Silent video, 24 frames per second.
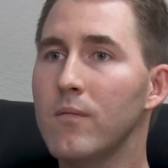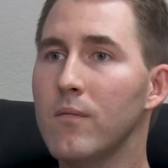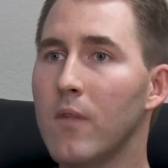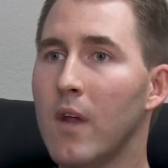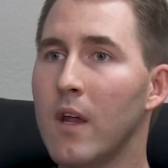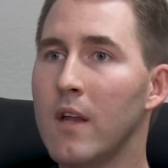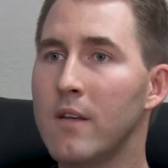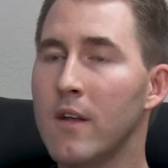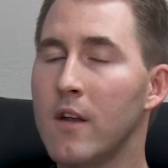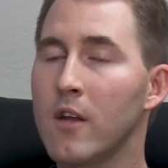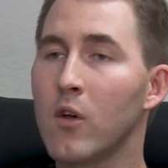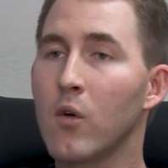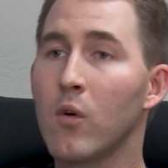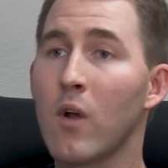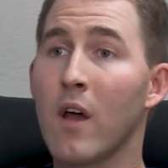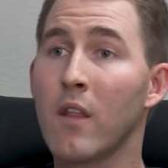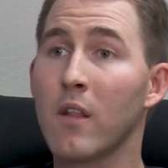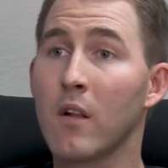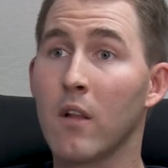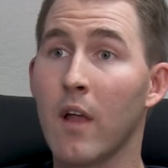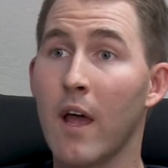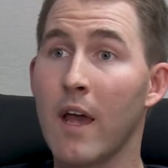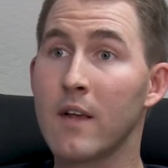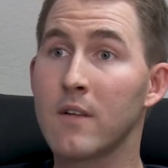It didn't go down
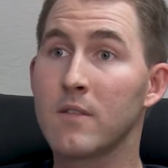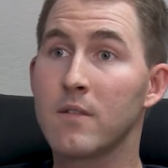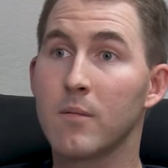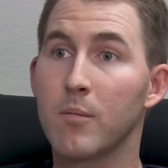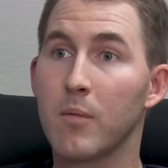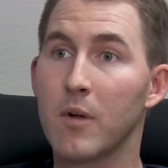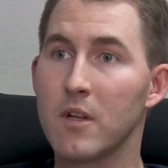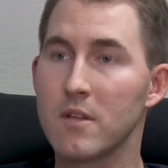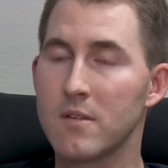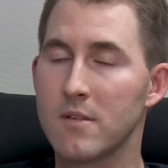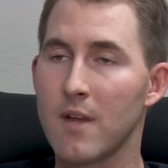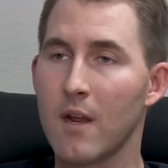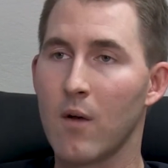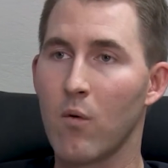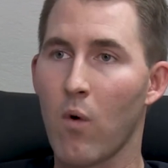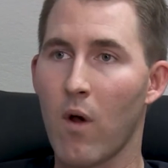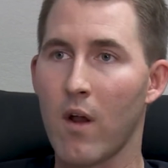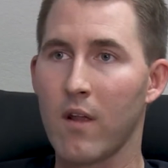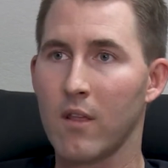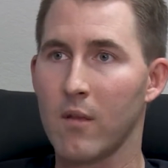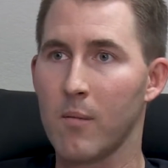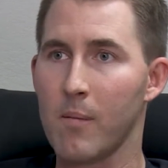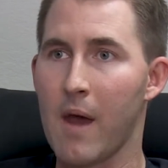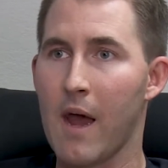the legs, but it stayed right
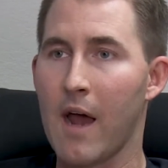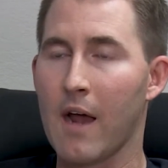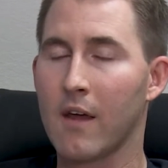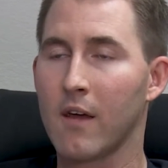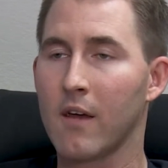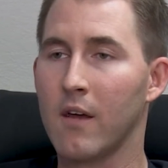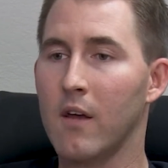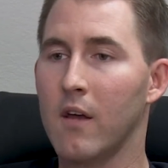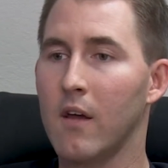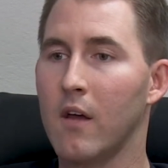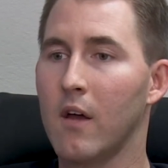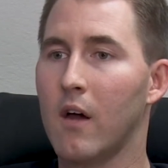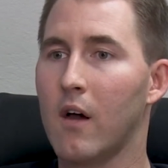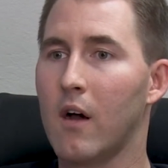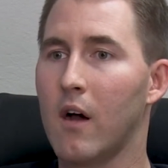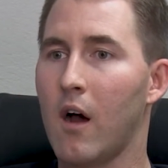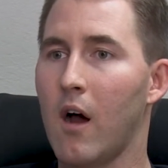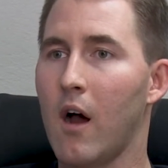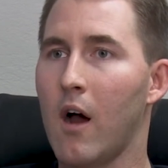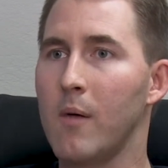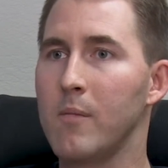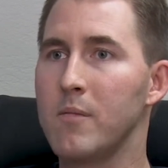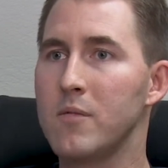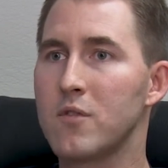in the back.
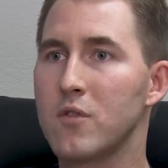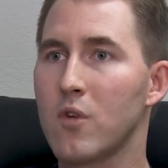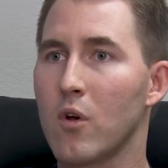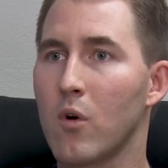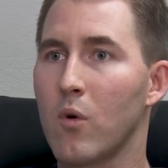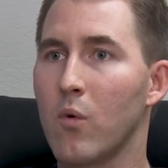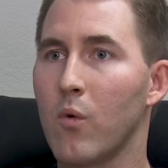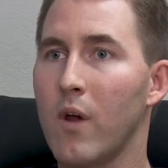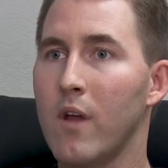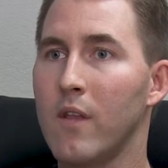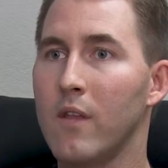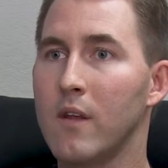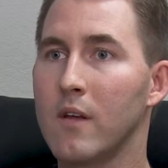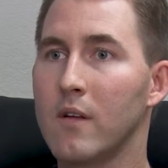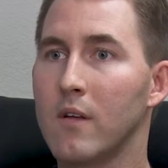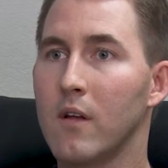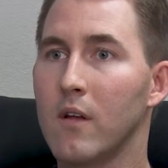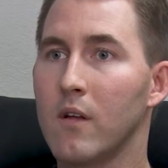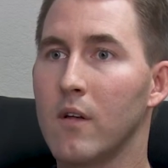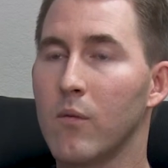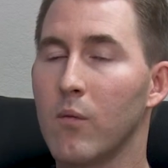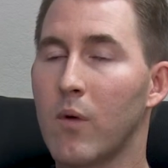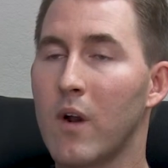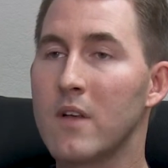So
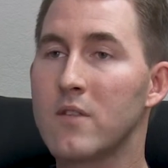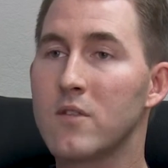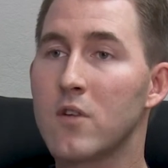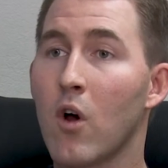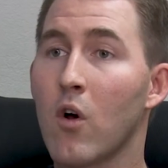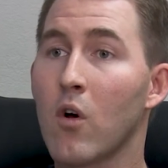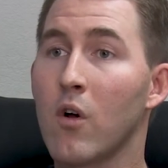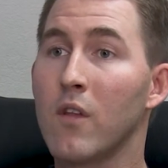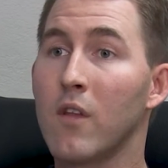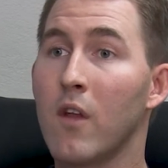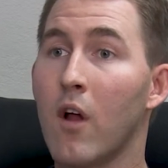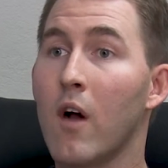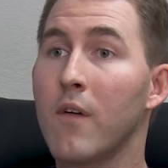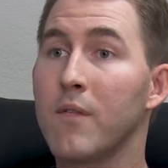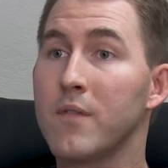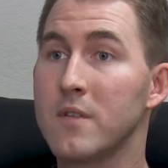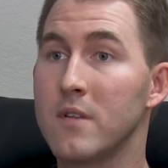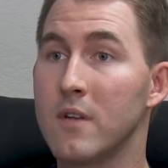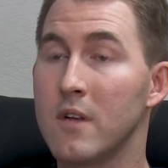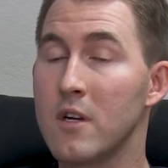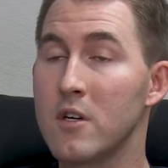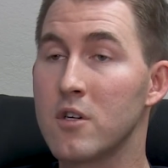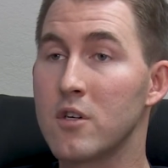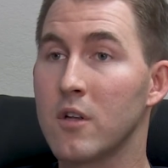when I saw her in the office
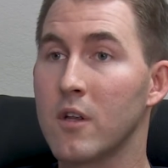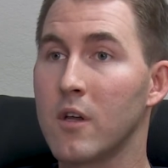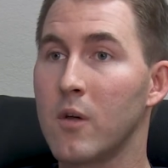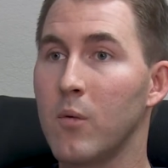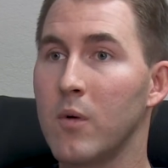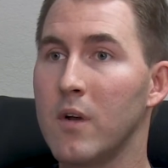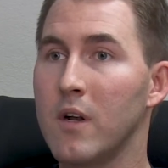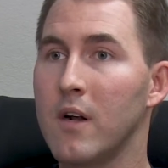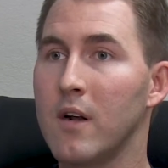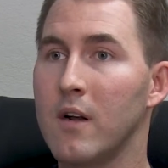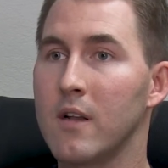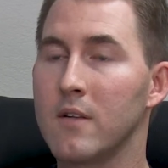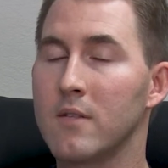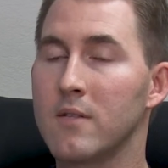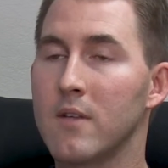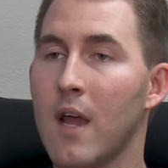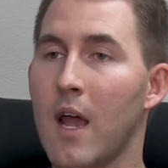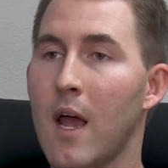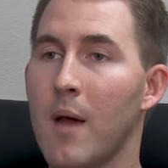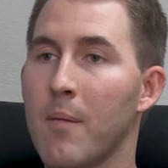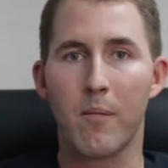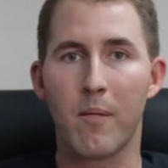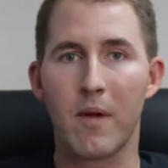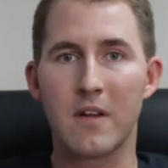initially, we did an
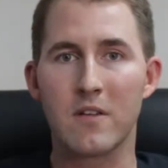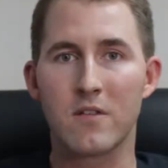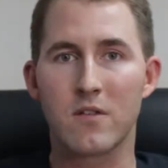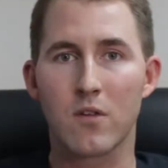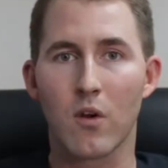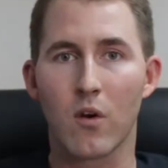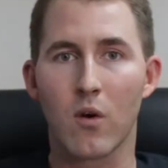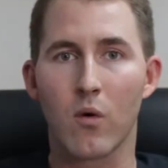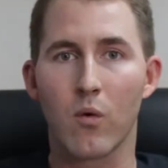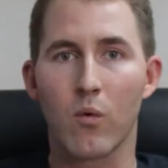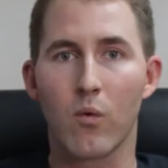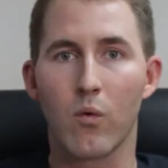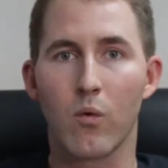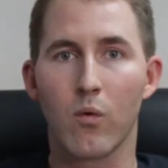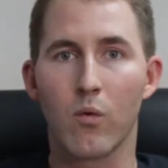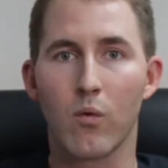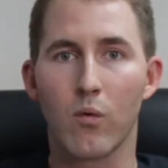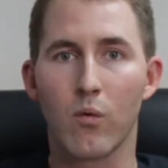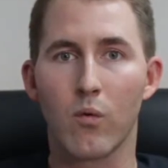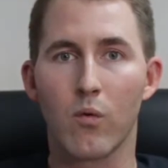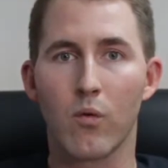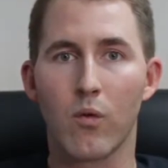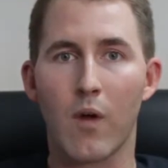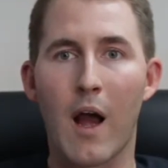exam, and so
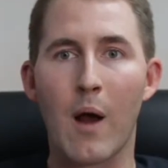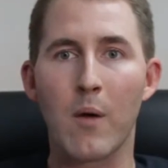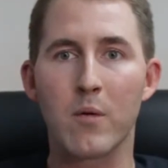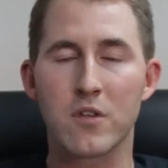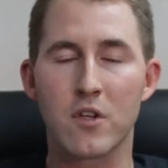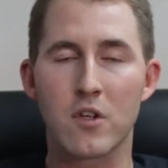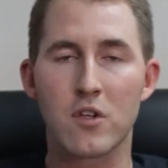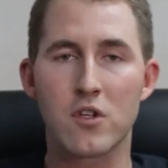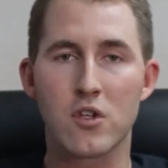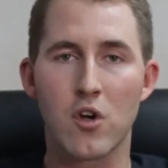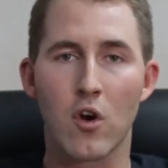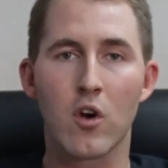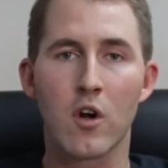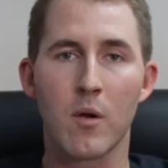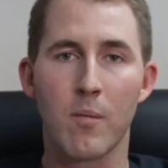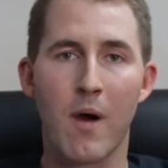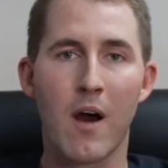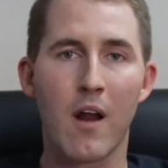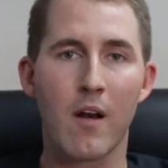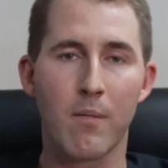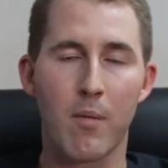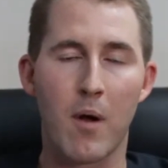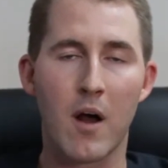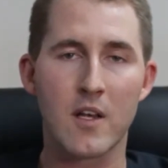I was concerned
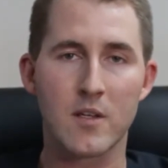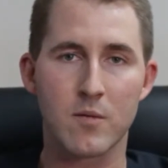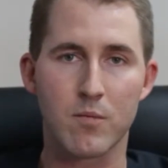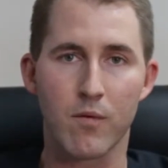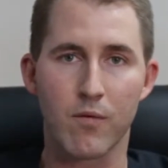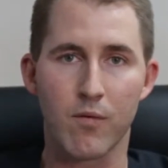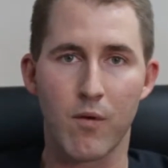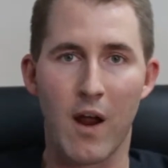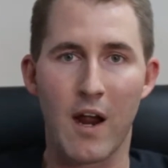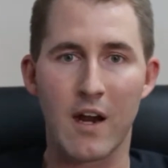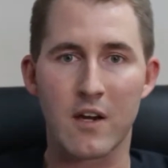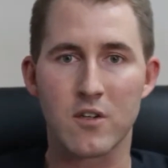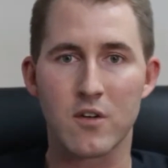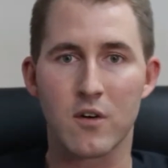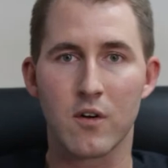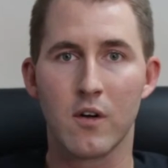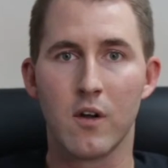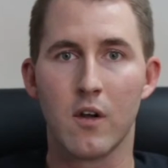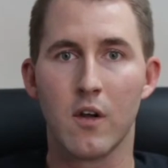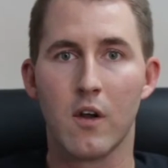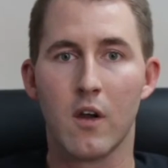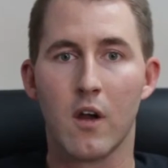about a possible fracture.